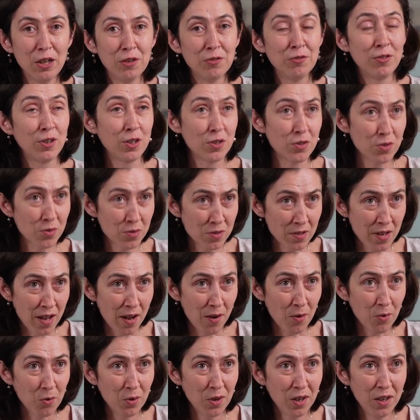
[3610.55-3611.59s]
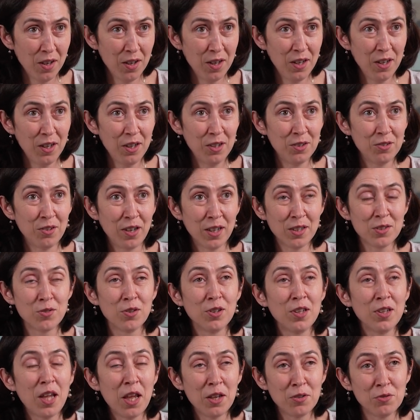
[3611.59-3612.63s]
versus now, right? So
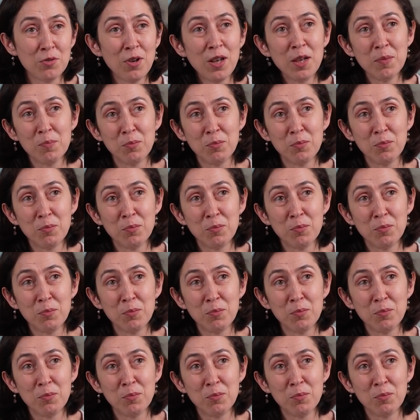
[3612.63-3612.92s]
it really